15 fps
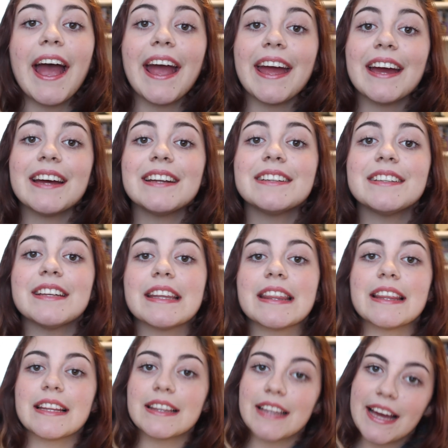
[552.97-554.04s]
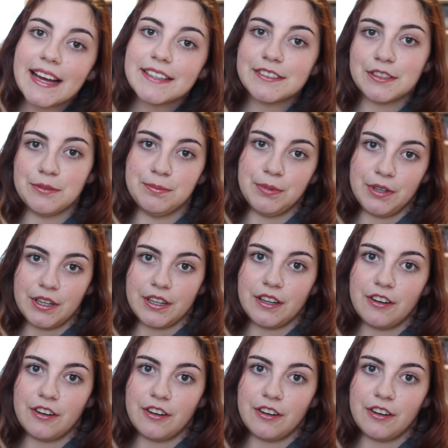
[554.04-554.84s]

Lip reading: And the last book